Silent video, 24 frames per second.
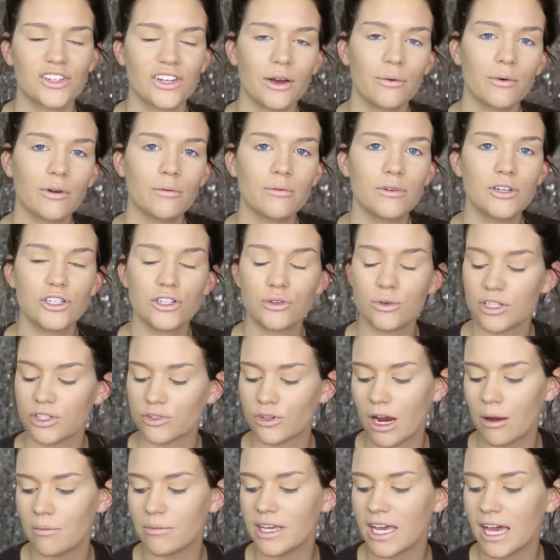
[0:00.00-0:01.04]
So now what I'm going to do is
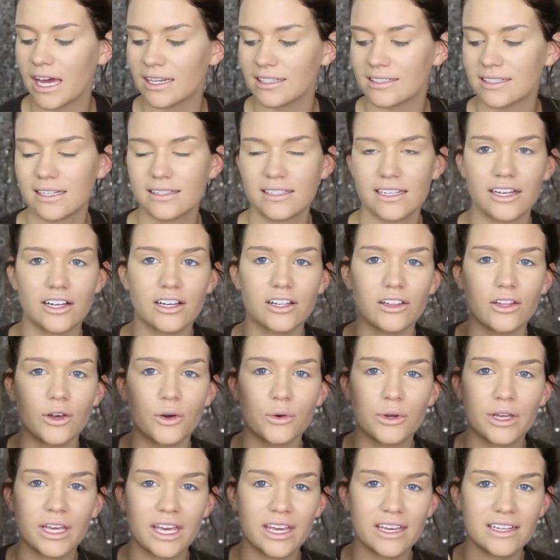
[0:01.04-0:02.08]
grab the Anastasia
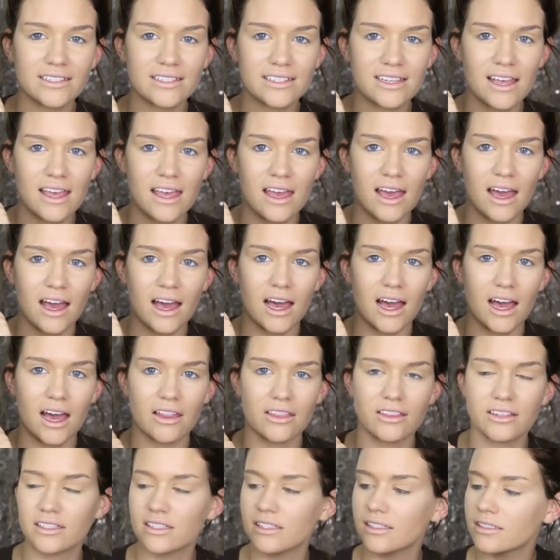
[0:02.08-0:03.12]
Glow Kit.
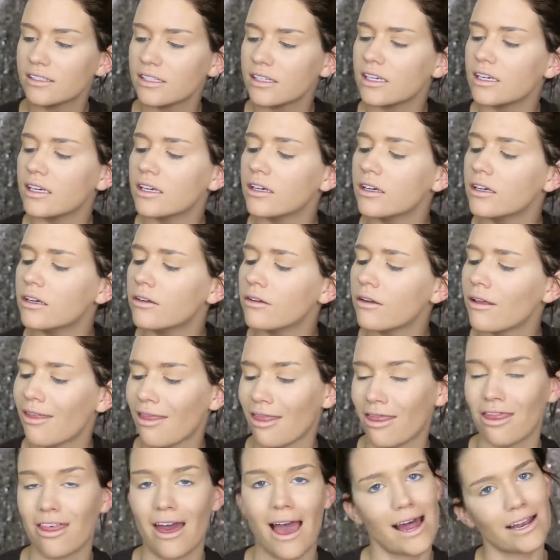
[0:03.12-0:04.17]
This is in
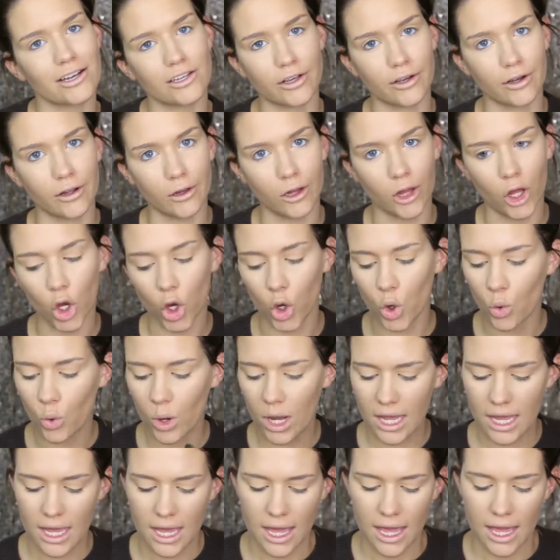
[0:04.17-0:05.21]
That
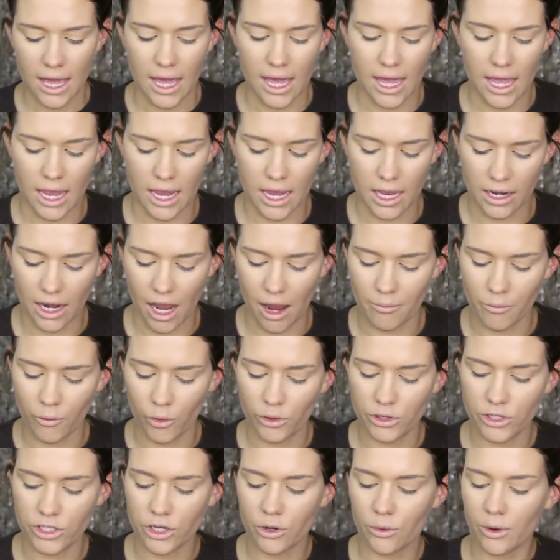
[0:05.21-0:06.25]
Glow, and I'm
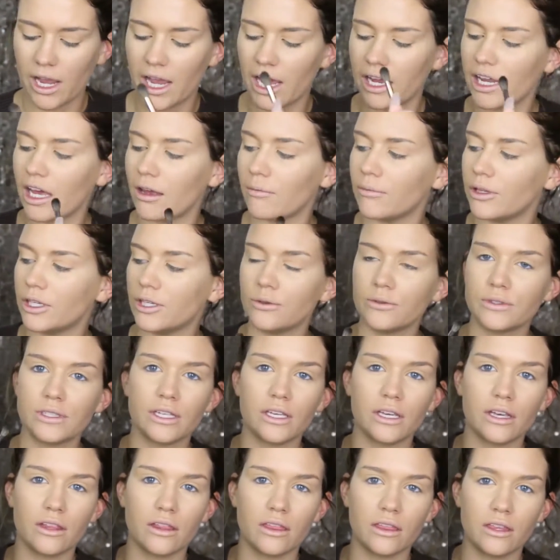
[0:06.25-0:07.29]
going to go ahead and be
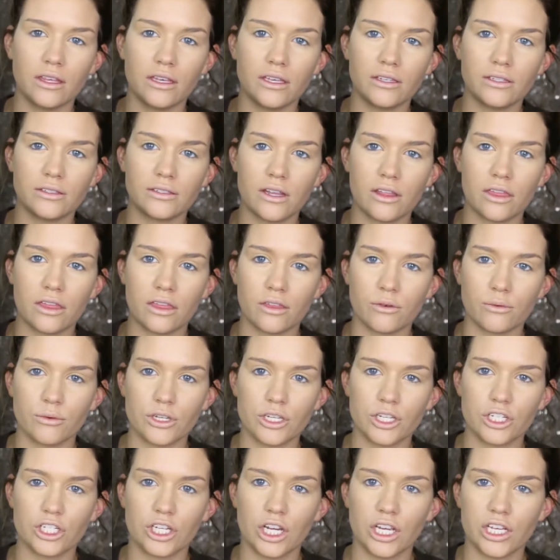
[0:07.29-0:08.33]
using these
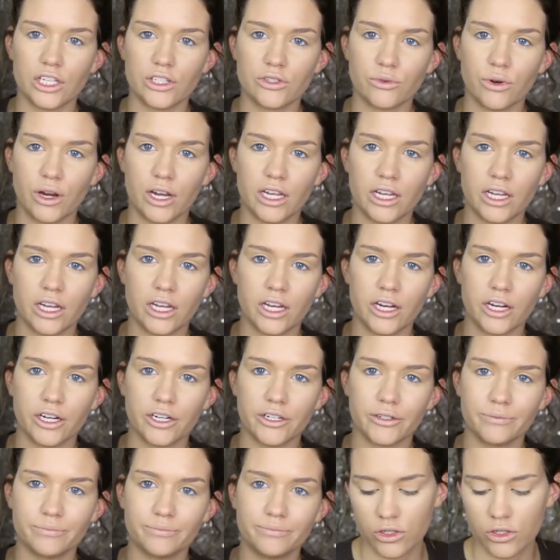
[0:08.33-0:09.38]
3 shades right here.
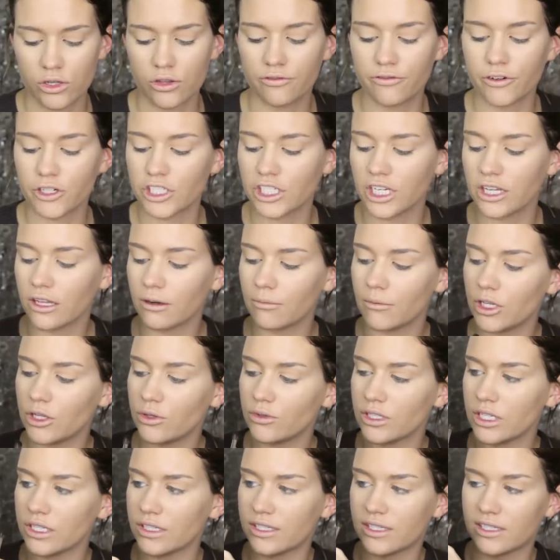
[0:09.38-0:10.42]
So the first shade that I'm going to
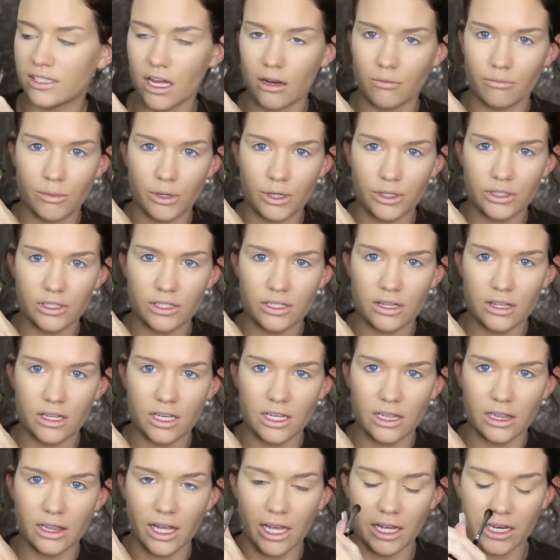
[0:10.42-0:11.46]
use is Sunburst,
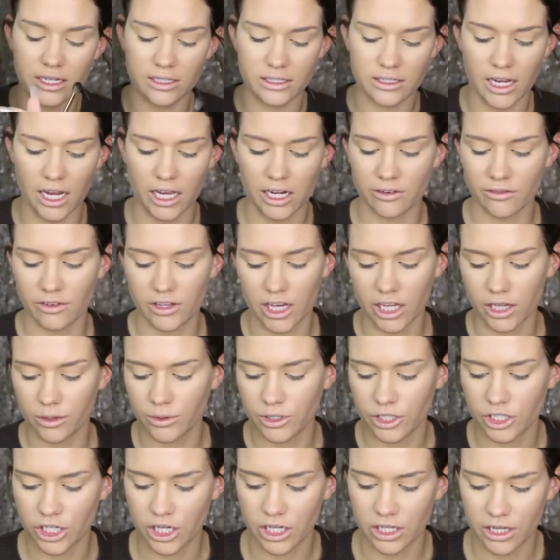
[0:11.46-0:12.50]
the lightest kind of
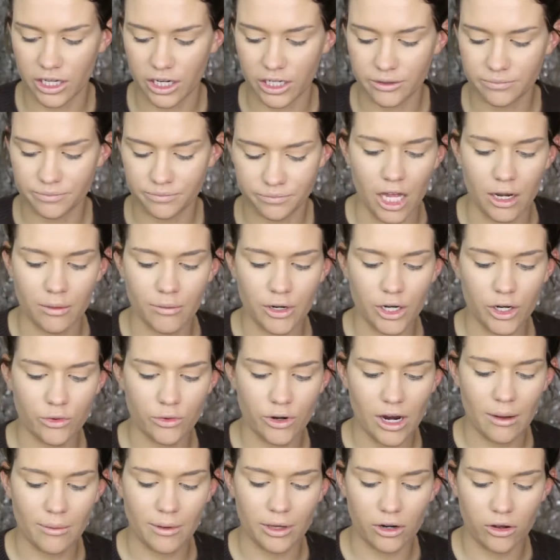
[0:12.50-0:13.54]
yellowy shade there. And I'm going to
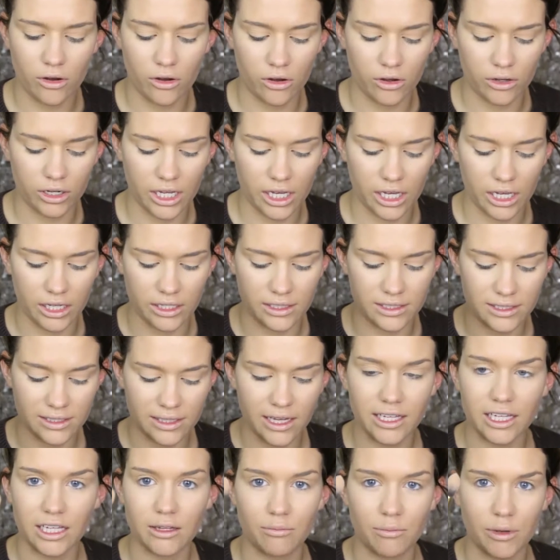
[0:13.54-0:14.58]
grab it on a
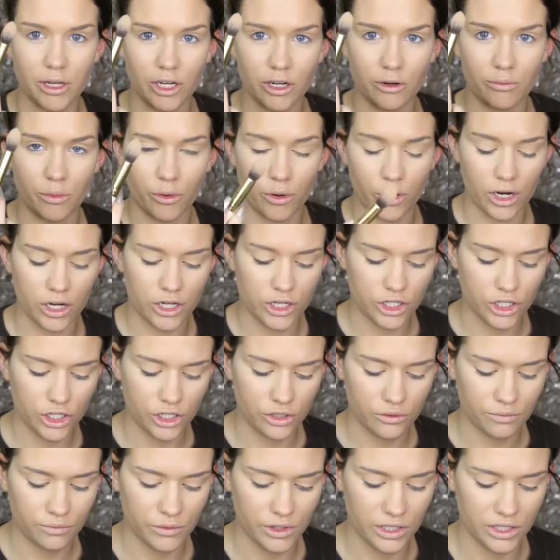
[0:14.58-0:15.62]
slightly bigger
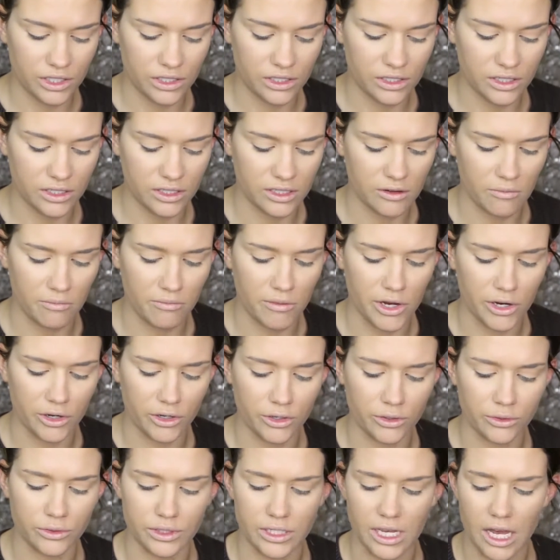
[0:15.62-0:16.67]
brush. This is a
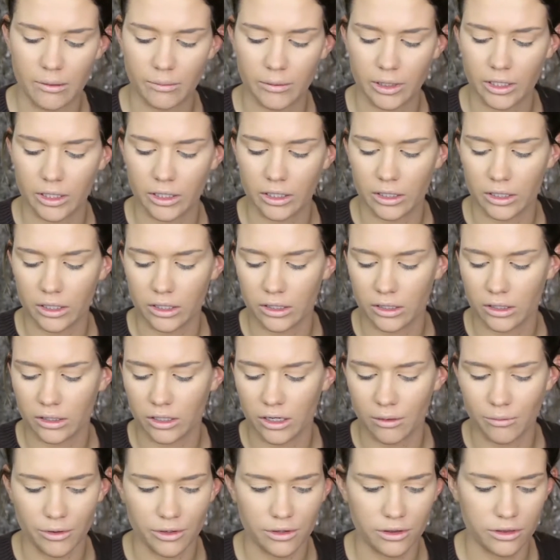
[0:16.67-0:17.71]
Samir Kuzami
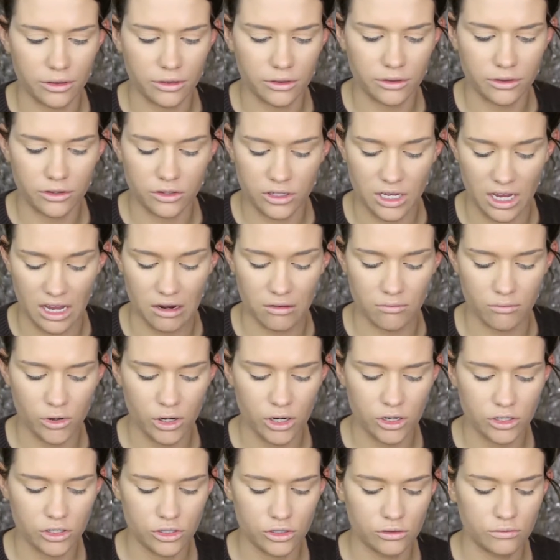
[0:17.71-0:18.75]
number 10
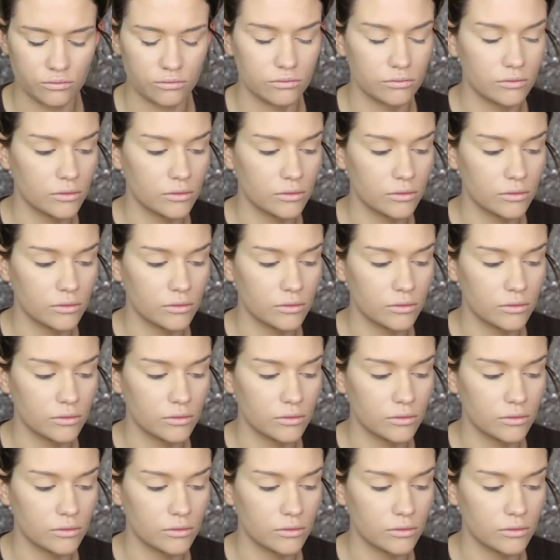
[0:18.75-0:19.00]
brush.